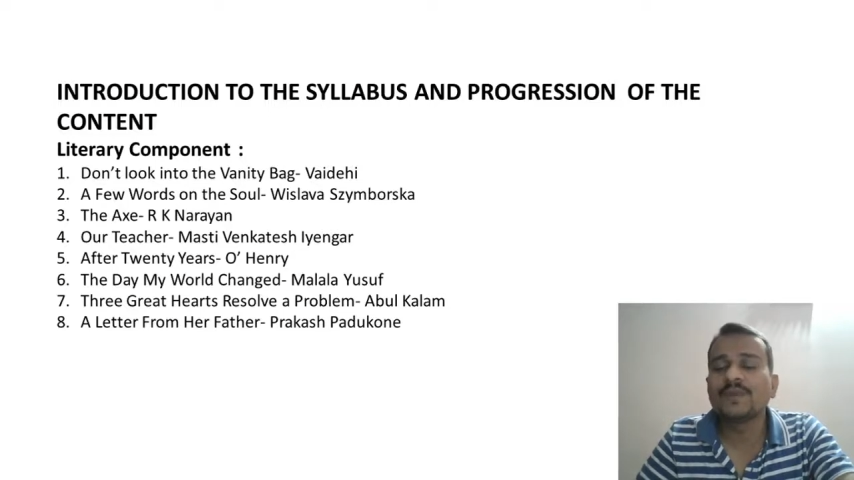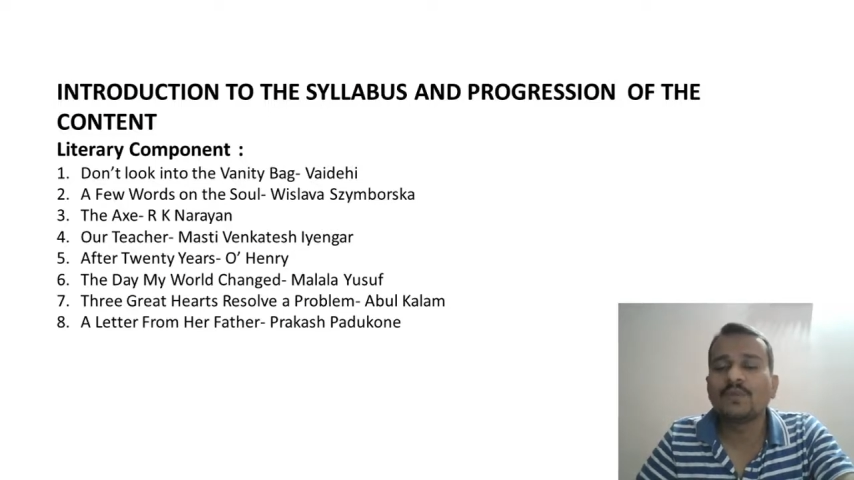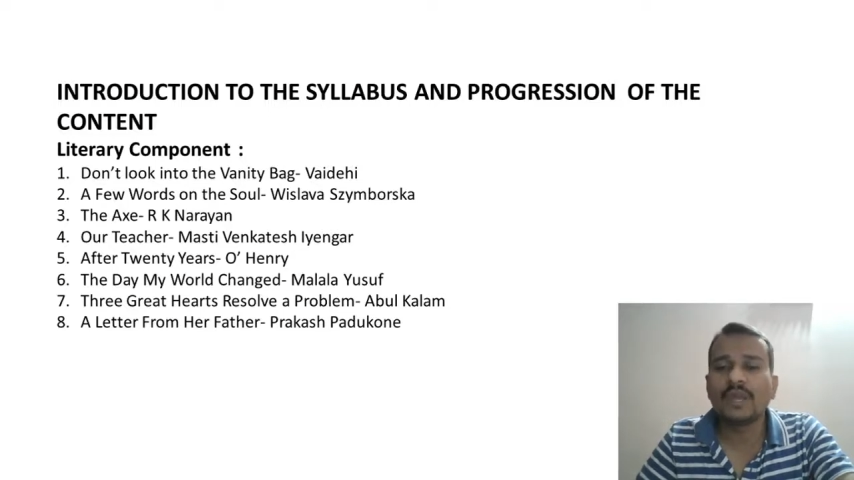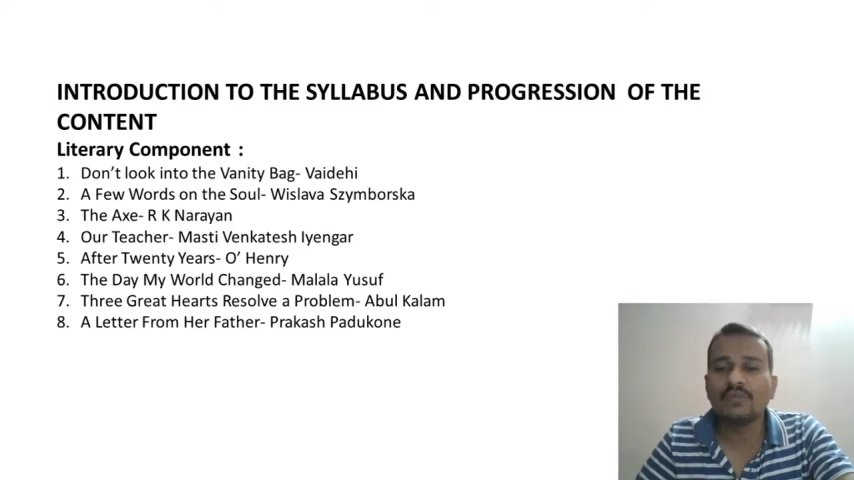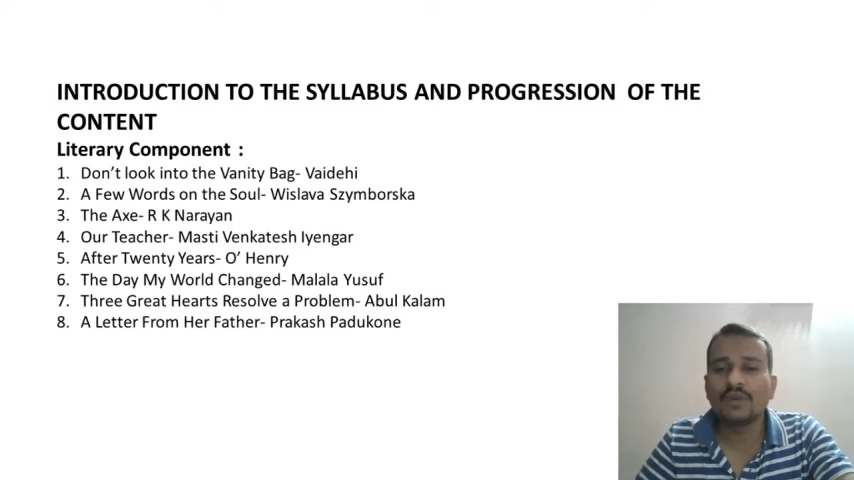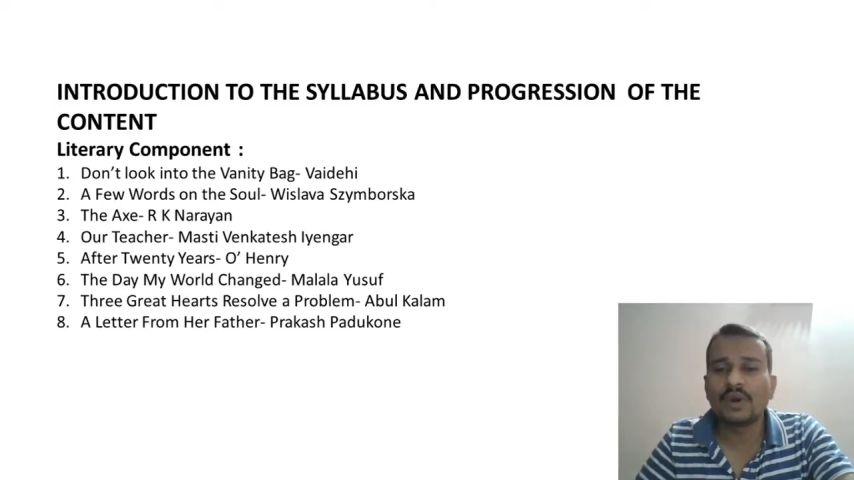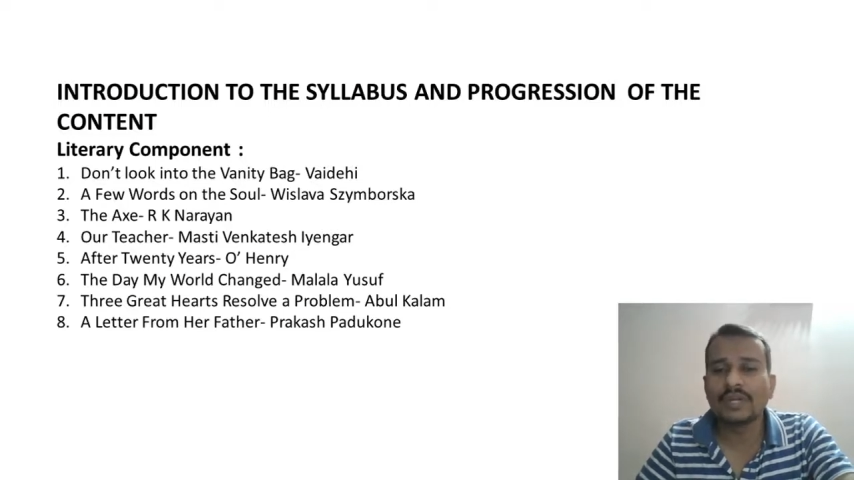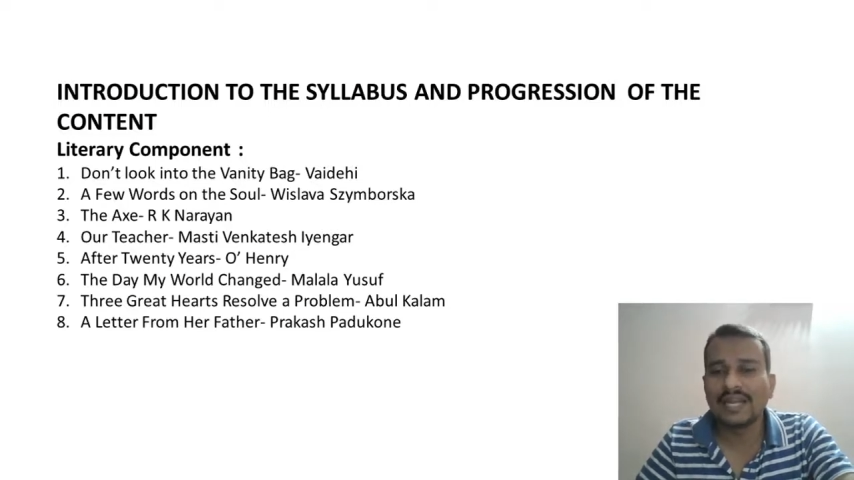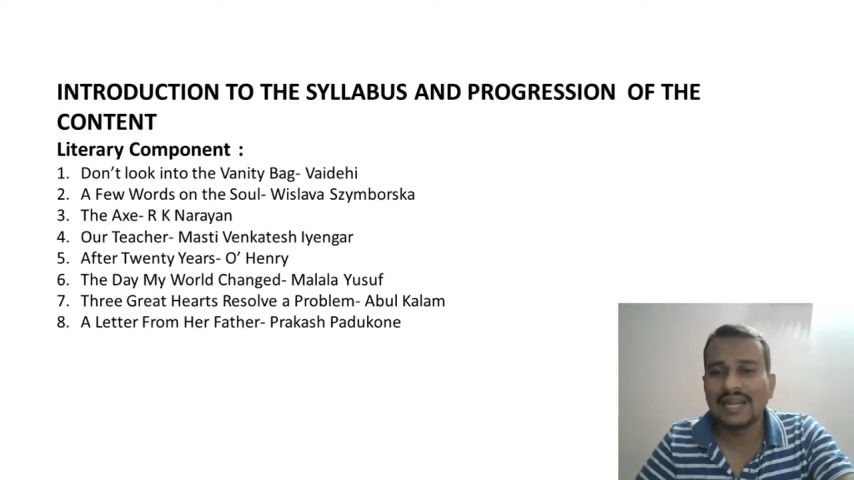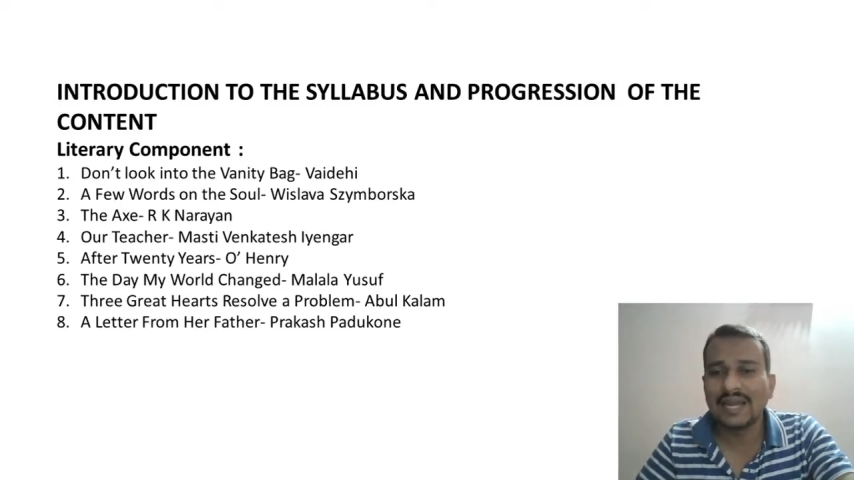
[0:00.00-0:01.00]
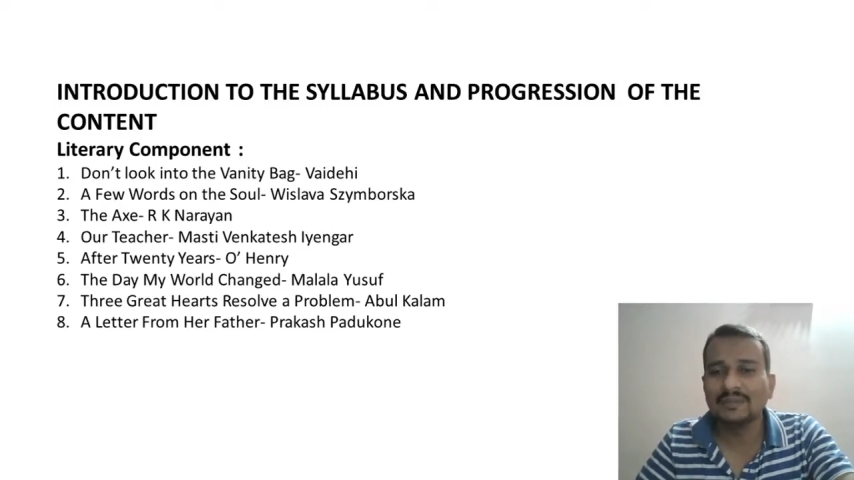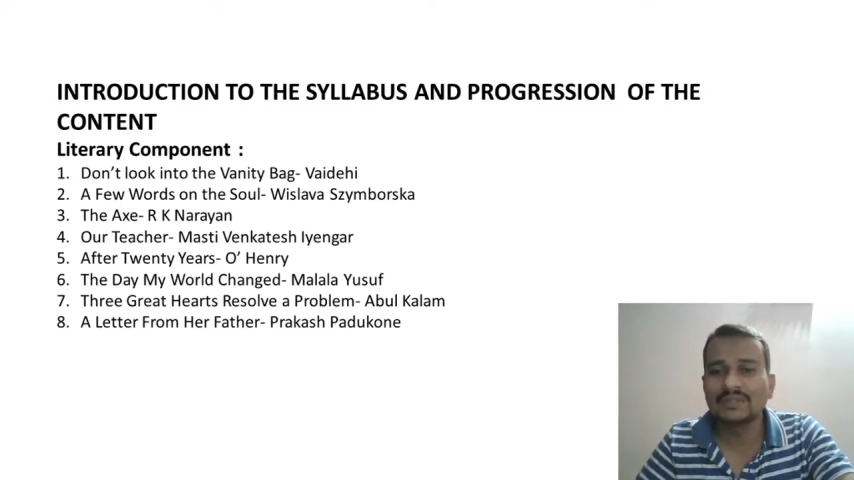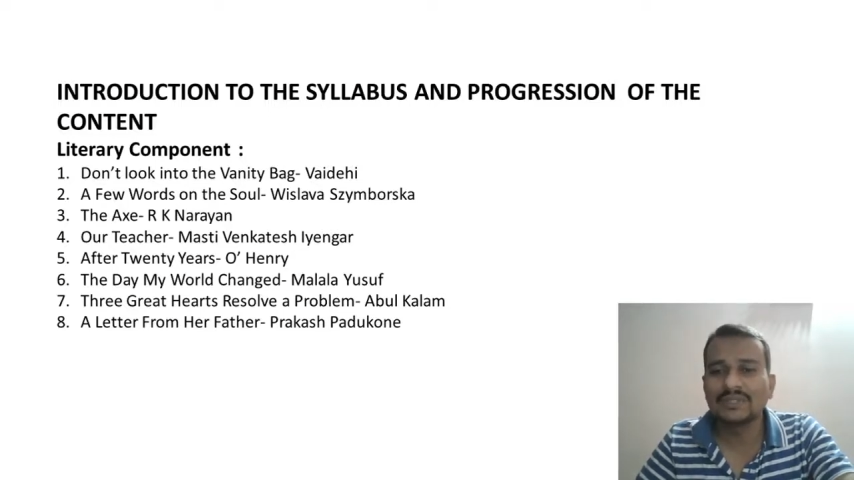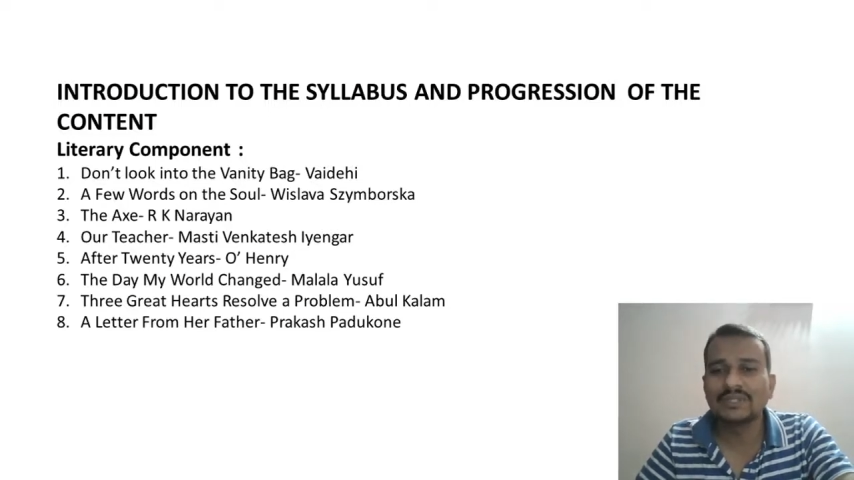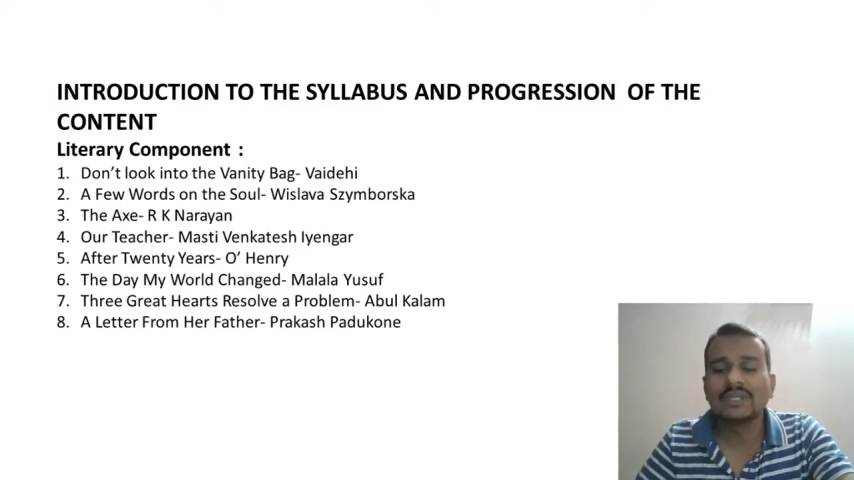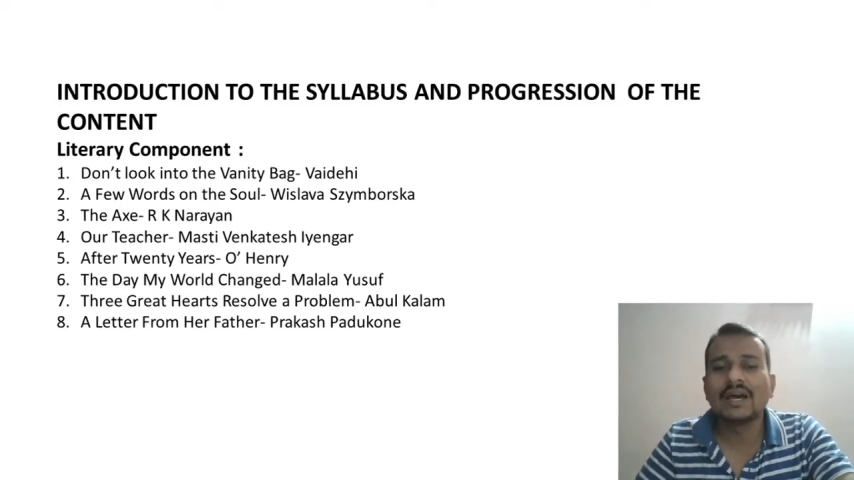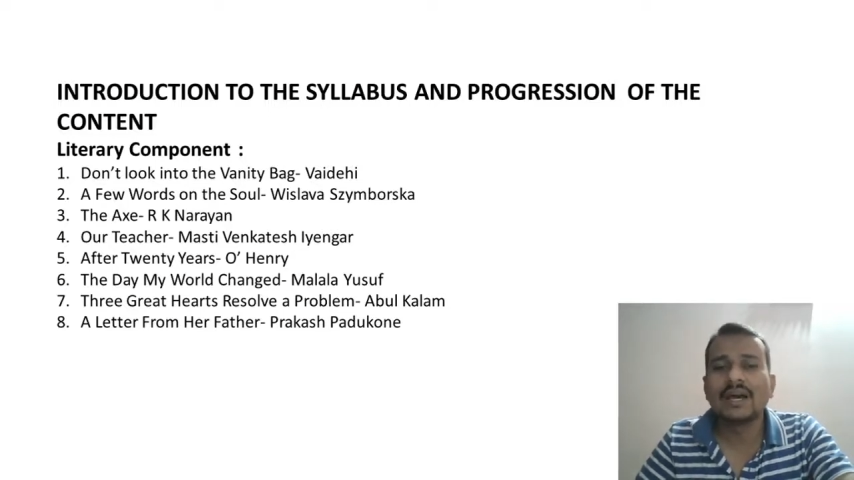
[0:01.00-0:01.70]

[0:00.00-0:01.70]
the way for Kalam's